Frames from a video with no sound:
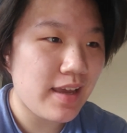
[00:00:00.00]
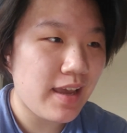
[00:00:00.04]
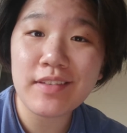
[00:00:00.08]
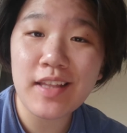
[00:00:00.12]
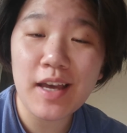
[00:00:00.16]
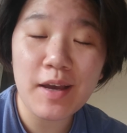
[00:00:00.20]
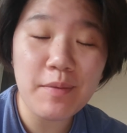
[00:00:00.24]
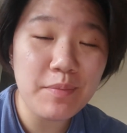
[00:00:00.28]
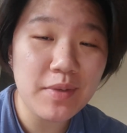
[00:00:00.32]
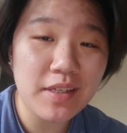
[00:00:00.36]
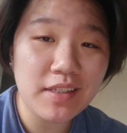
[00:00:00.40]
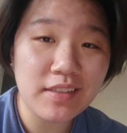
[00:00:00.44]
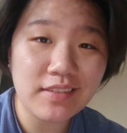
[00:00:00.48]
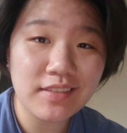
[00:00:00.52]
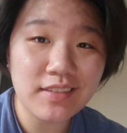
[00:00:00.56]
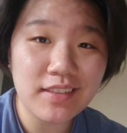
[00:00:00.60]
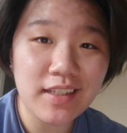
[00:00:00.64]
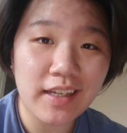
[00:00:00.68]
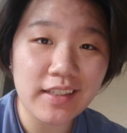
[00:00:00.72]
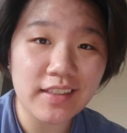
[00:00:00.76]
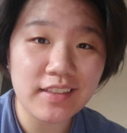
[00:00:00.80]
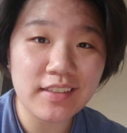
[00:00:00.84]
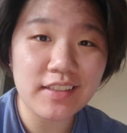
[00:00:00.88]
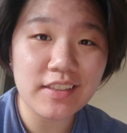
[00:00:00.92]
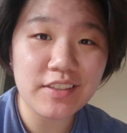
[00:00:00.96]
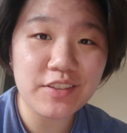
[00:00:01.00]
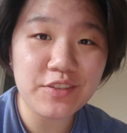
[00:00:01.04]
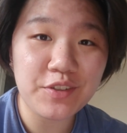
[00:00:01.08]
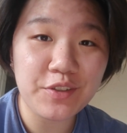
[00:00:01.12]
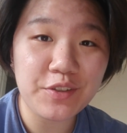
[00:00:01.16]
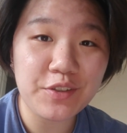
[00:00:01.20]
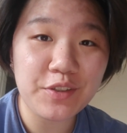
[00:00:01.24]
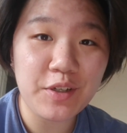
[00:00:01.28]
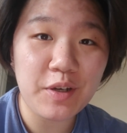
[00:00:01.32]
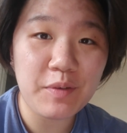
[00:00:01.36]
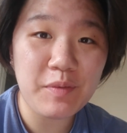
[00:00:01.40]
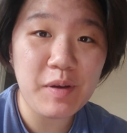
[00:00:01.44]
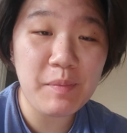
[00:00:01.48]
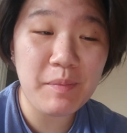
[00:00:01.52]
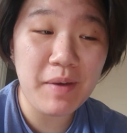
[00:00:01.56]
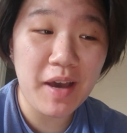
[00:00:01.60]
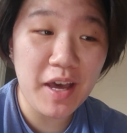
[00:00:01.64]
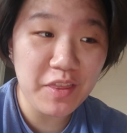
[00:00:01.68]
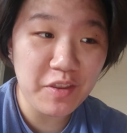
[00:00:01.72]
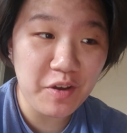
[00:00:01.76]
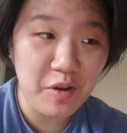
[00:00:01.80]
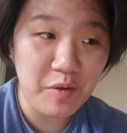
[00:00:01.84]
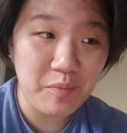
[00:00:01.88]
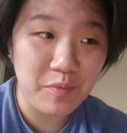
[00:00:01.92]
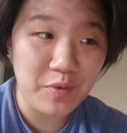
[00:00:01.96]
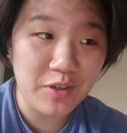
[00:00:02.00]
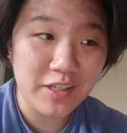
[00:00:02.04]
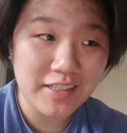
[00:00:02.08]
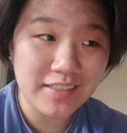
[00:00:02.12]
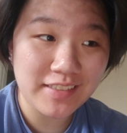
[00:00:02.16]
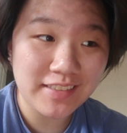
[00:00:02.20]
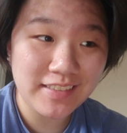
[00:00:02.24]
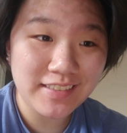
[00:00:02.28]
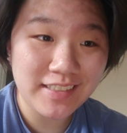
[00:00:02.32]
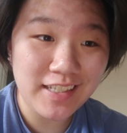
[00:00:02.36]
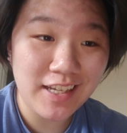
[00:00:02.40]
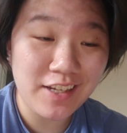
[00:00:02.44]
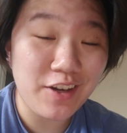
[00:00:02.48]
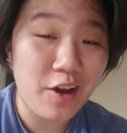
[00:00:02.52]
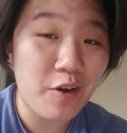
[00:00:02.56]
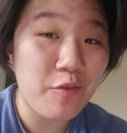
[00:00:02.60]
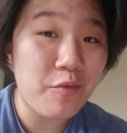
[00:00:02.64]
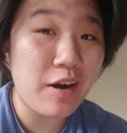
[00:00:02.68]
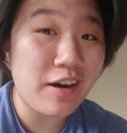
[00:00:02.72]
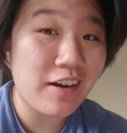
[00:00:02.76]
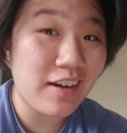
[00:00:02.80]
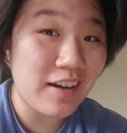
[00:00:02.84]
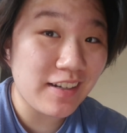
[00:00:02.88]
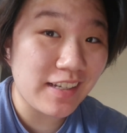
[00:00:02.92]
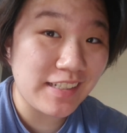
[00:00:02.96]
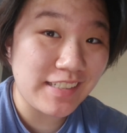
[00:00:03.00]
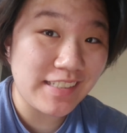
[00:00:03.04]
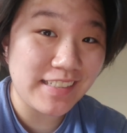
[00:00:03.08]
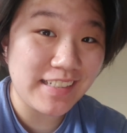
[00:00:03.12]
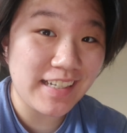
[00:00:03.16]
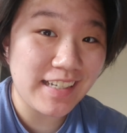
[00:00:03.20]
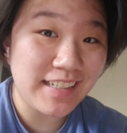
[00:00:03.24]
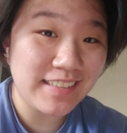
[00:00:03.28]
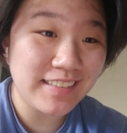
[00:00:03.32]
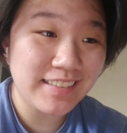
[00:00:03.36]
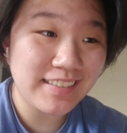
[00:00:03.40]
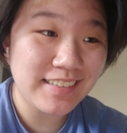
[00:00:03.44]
That means I can get started on my math homework and not work on it tonight.